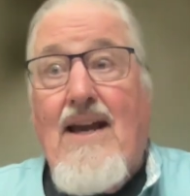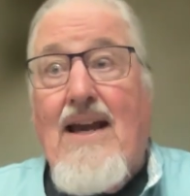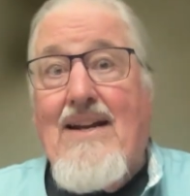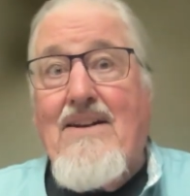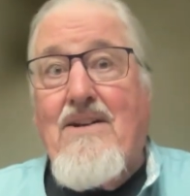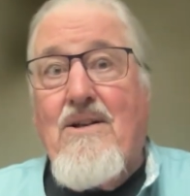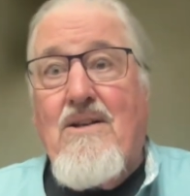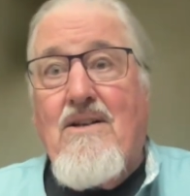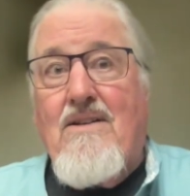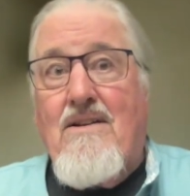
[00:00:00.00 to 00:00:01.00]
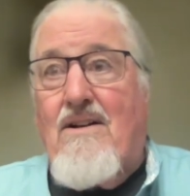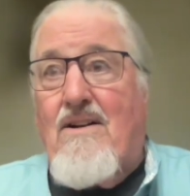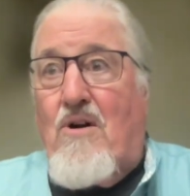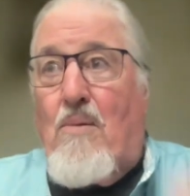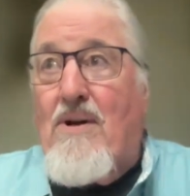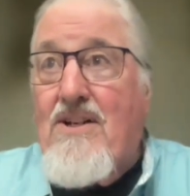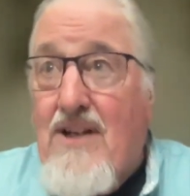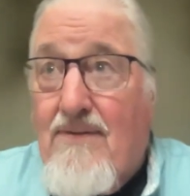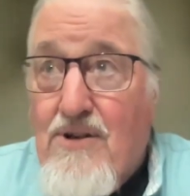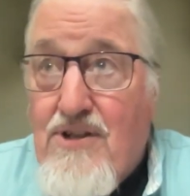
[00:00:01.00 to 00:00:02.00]
and
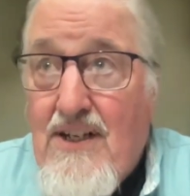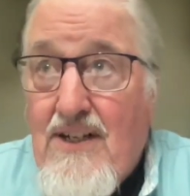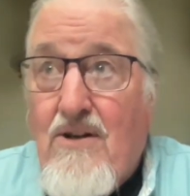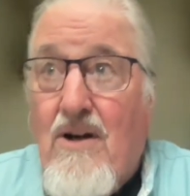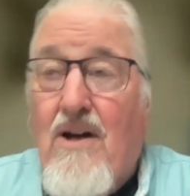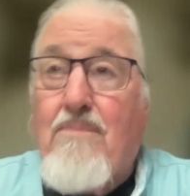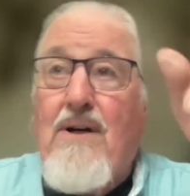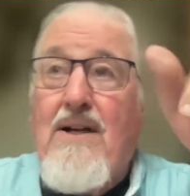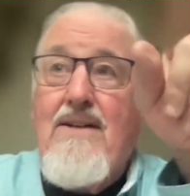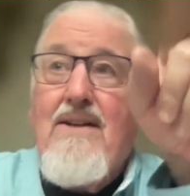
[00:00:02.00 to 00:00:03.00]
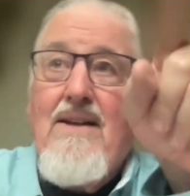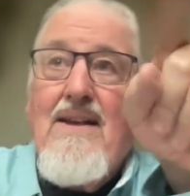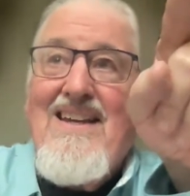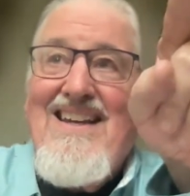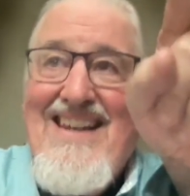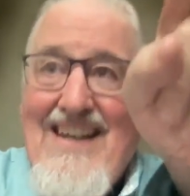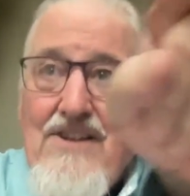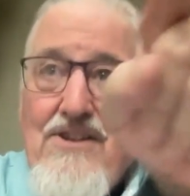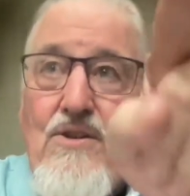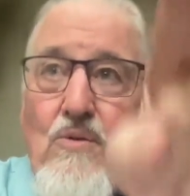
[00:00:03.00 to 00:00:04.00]
nobody's ever seen God, but
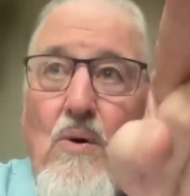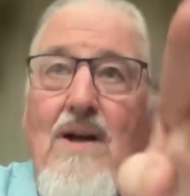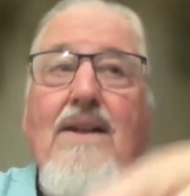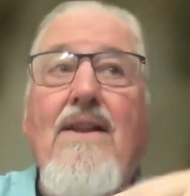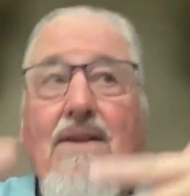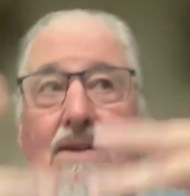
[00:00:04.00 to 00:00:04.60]
he's the one